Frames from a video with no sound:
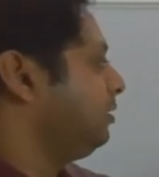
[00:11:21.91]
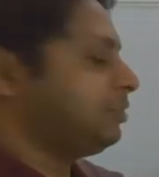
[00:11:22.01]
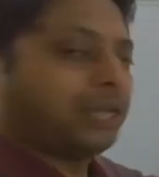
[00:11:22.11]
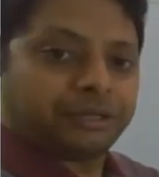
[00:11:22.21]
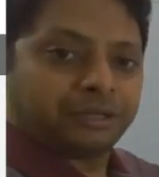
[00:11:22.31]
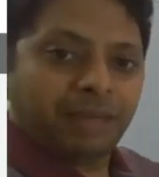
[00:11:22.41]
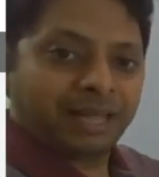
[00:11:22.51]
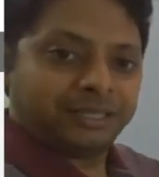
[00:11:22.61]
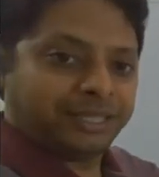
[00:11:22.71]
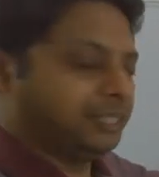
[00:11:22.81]
certain
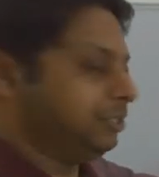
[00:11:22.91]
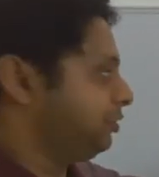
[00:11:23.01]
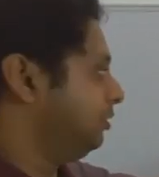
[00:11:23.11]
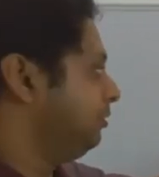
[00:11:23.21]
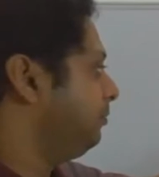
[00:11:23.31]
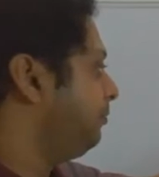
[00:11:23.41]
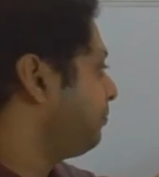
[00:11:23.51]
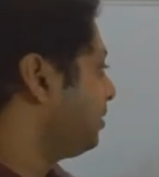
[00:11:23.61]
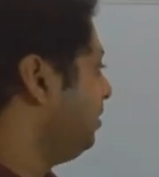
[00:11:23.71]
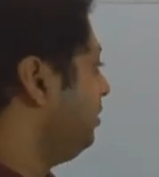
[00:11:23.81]
magnetization.
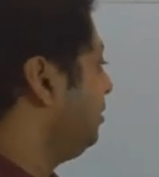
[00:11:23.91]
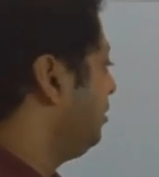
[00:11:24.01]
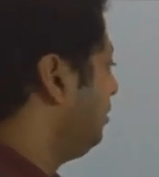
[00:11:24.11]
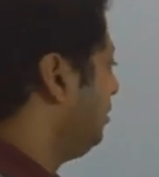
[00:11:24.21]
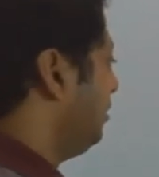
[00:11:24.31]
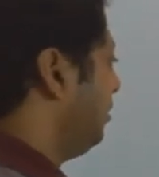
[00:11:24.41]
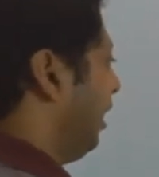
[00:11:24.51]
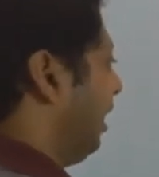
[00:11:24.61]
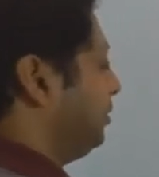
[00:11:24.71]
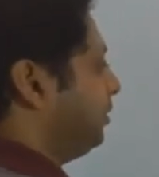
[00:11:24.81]

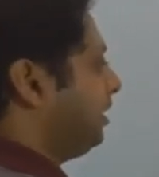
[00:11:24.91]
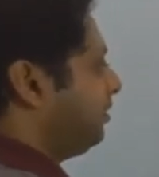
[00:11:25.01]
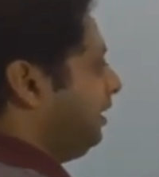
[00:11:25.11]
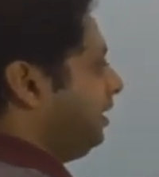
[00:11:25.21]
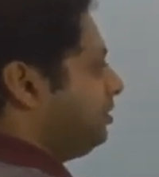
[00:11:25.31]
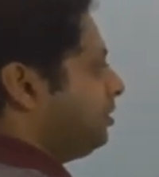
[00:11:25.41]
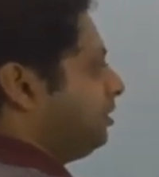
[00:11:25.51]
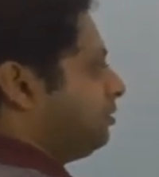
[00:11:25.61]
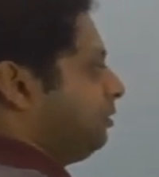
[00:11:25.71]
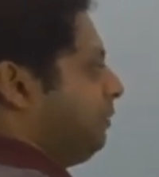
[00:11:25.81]
As you decrease,
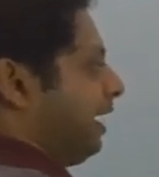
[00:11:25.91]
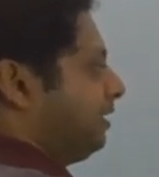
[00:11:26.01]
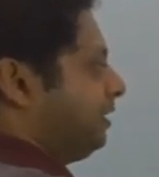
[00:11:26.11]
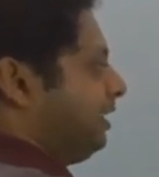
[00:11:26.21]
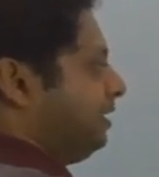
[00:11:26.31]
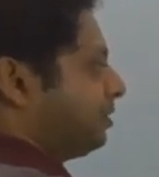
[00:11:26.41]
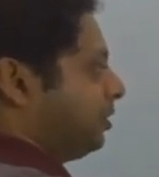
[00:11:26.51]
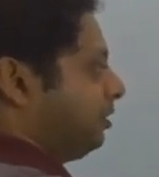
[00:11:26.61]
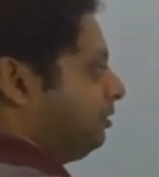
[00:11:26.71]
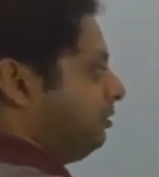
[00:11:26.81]
so the
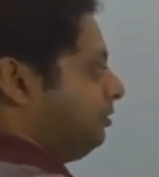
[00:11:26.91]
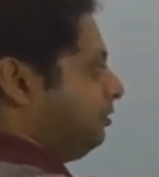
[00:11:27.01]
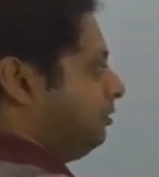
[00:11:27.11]
magnetization,